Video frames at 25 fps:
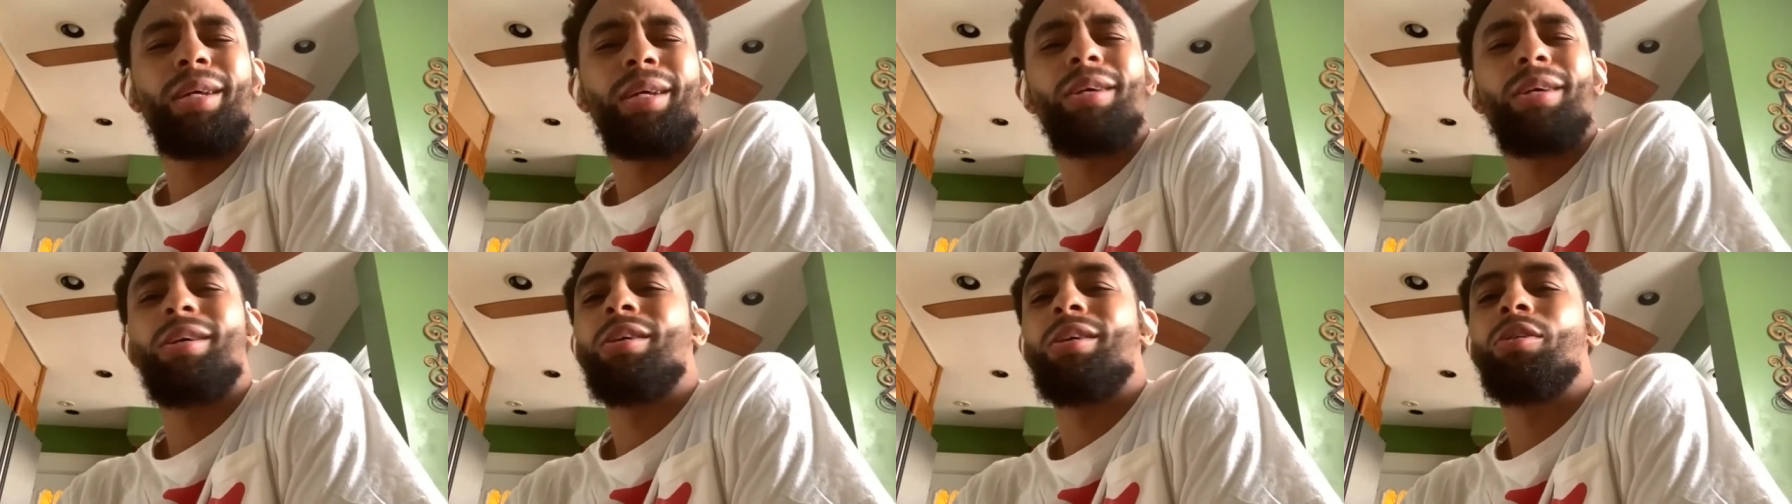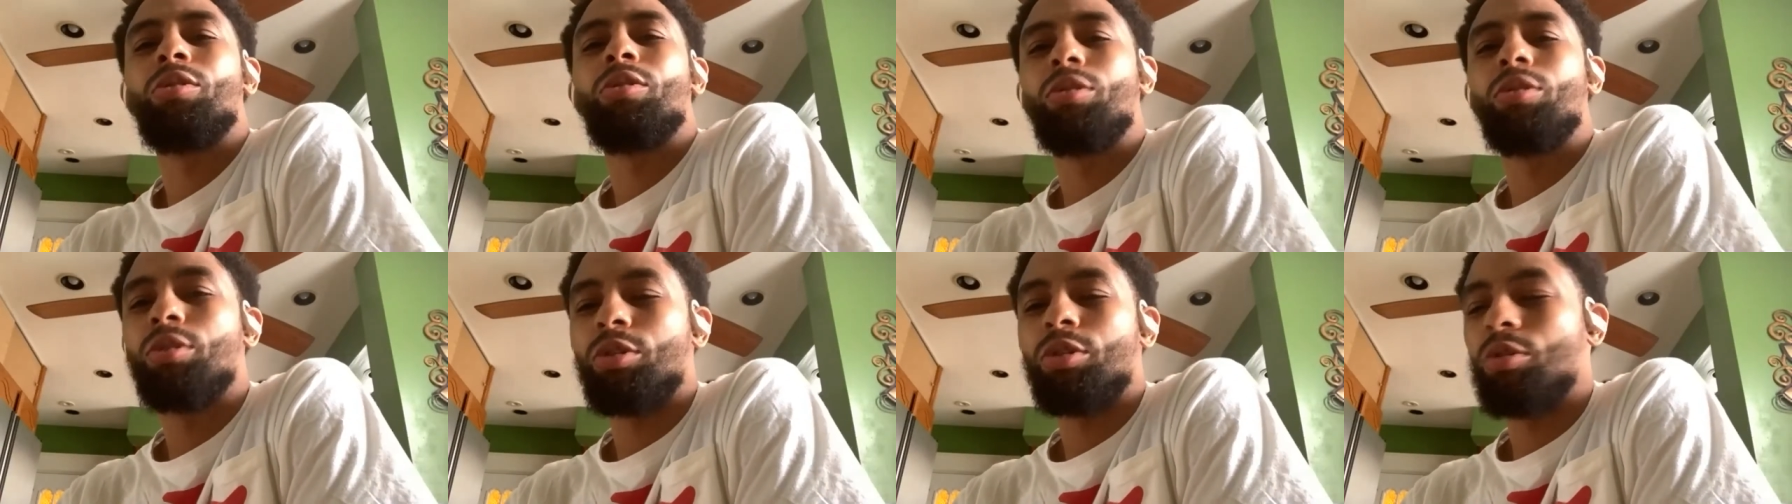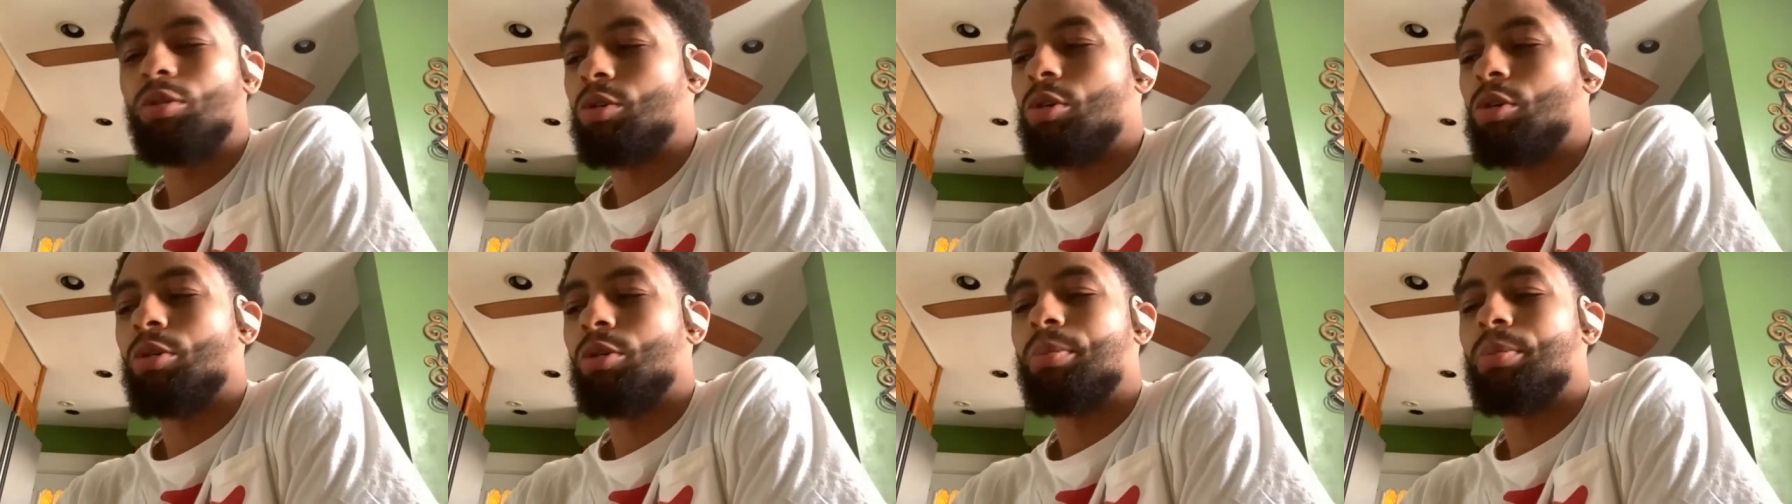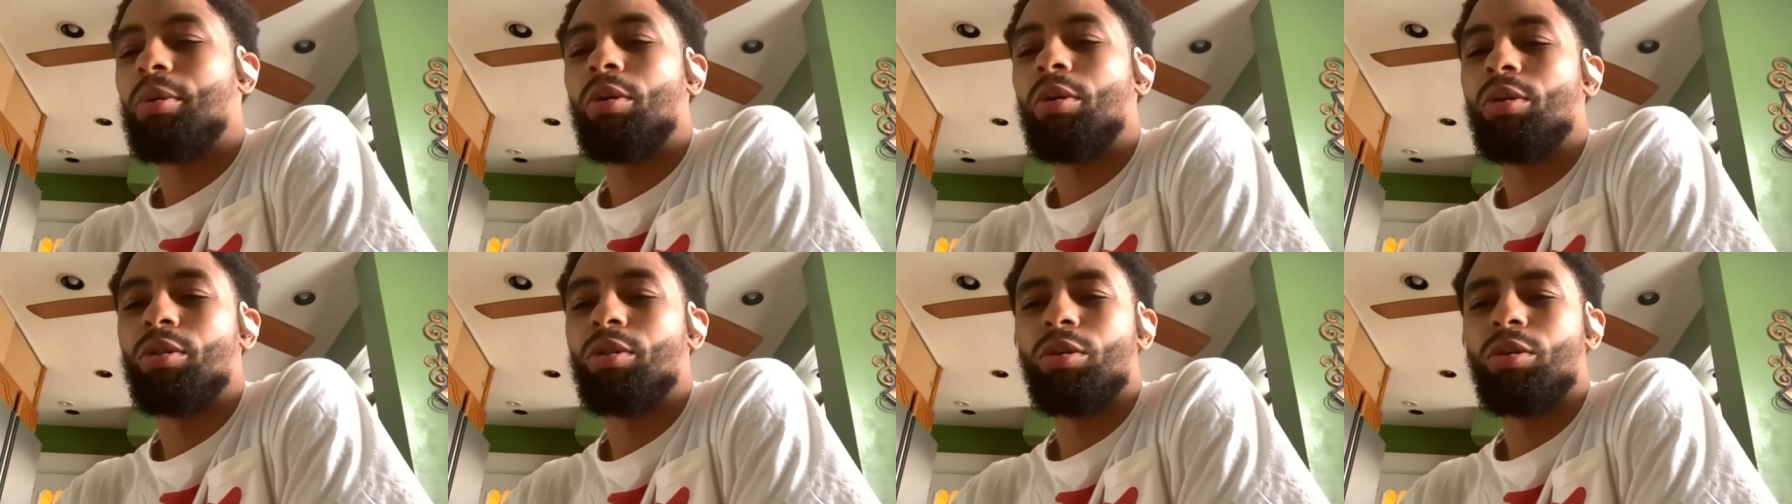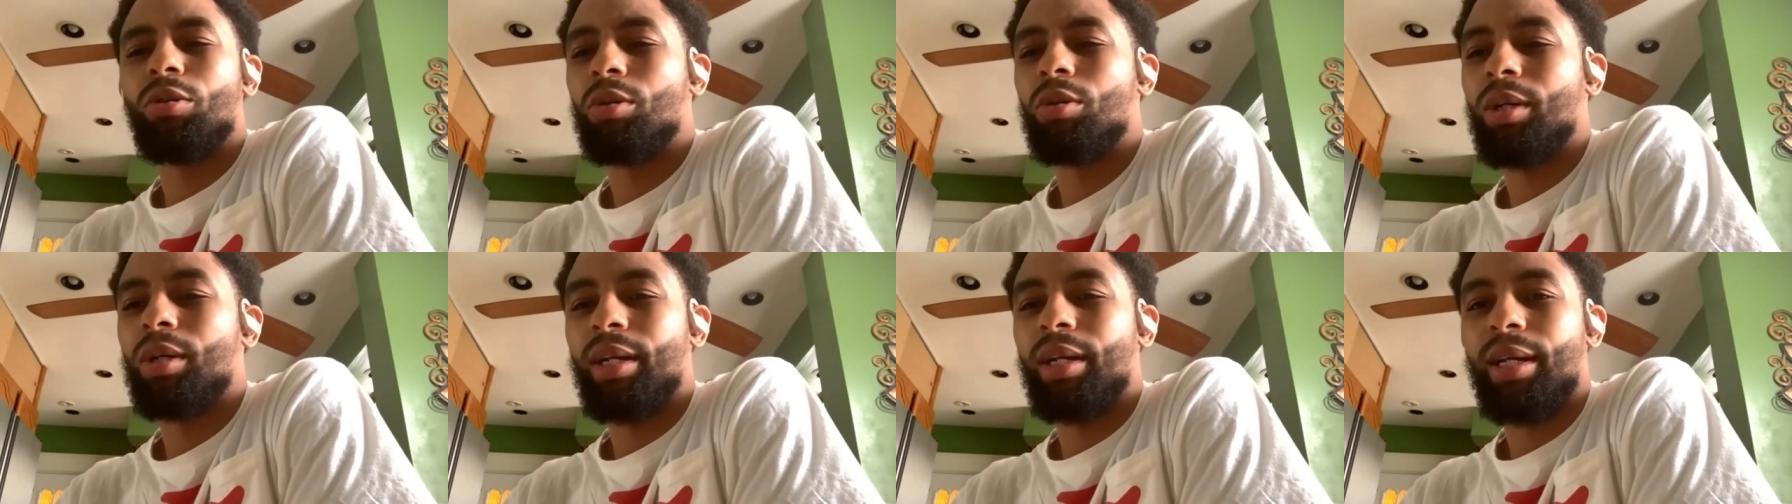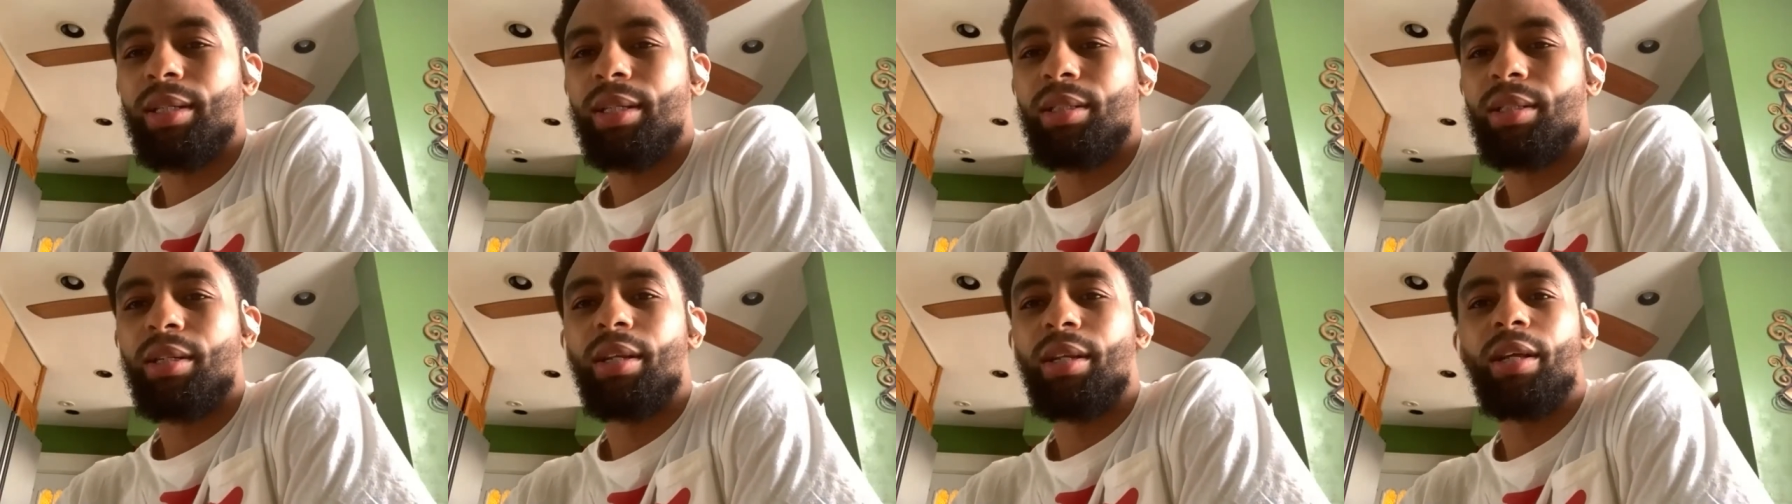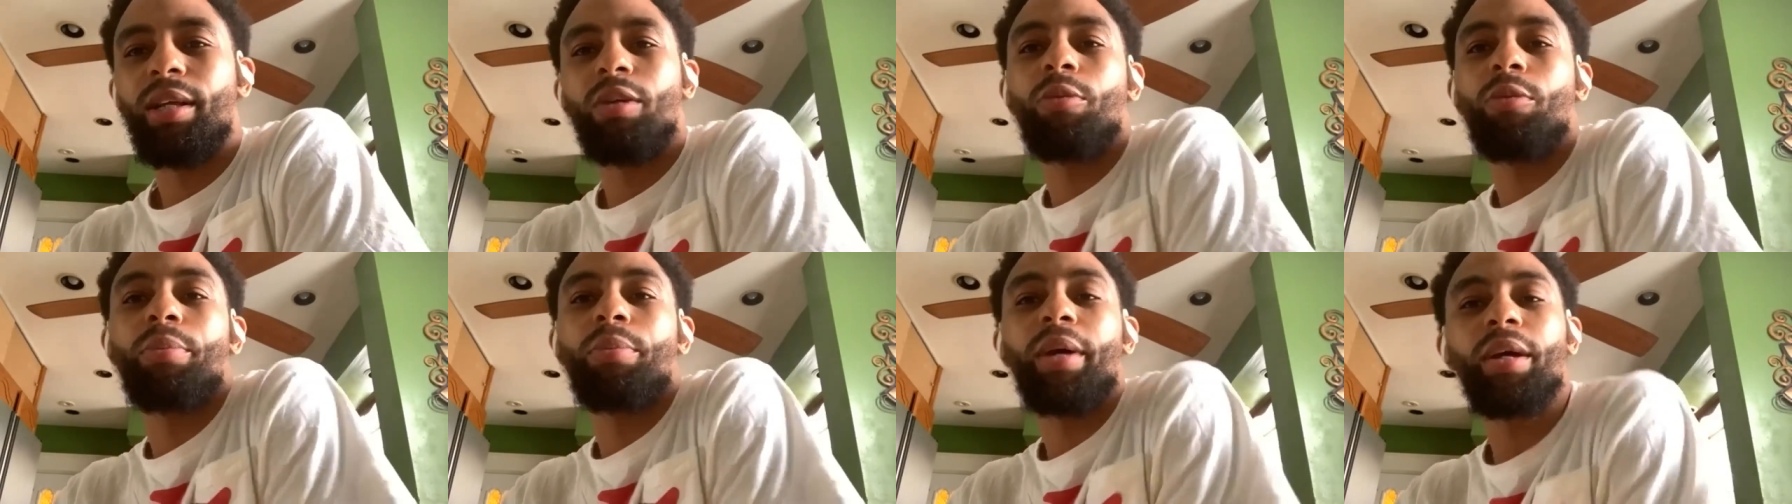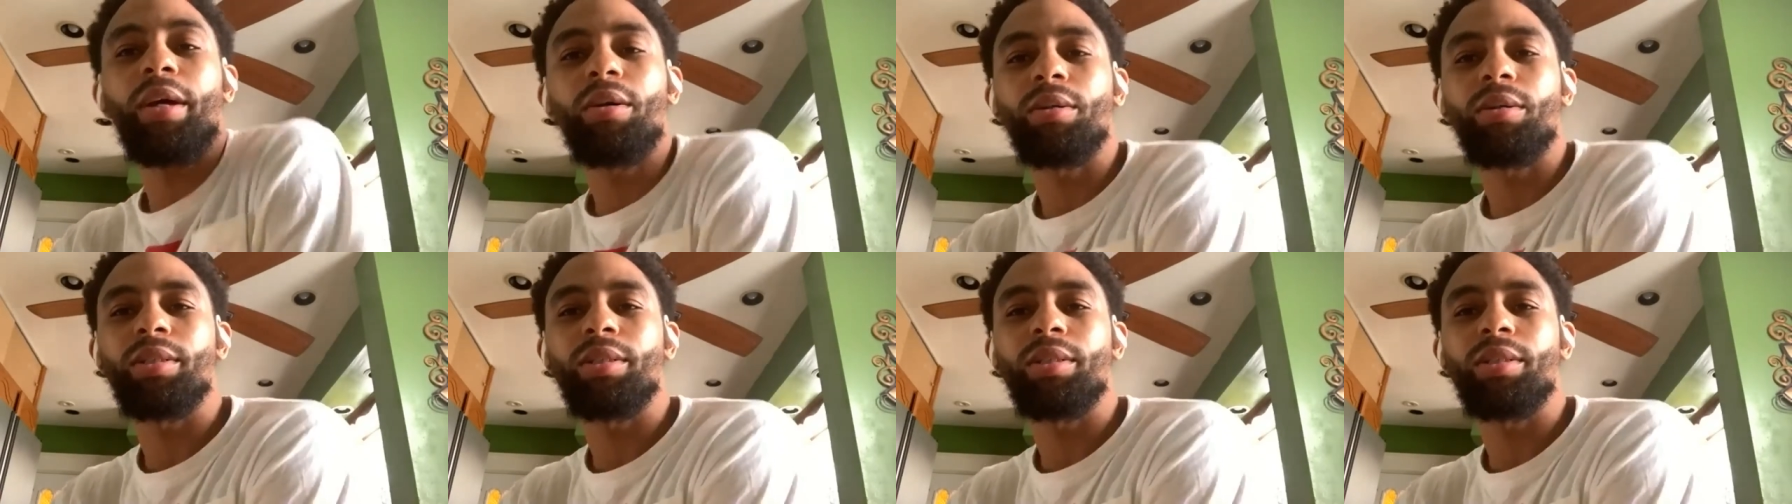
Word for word: Like, oh, don't go to Poland. Don't go to that team. They don't pay